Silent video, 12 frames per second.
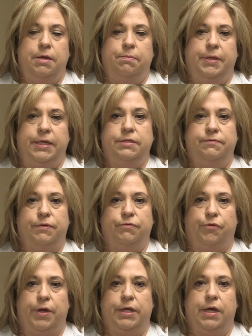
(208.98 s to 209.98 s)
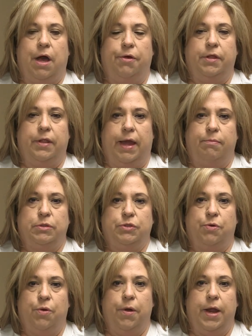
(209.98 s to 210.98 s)
please feel free to call the
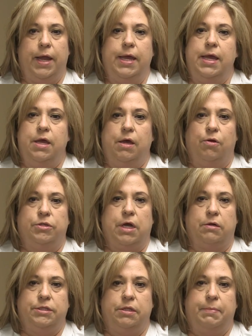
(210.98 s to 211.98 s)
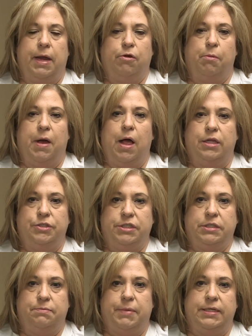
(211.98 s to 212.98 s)
laboratory or talk to the
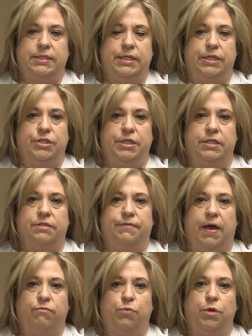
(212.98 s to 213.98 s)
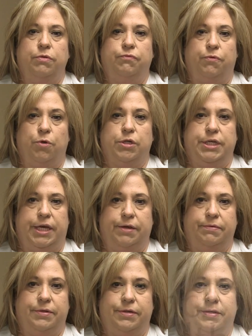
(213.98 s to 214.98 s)
microbiologist. My extension is 5142.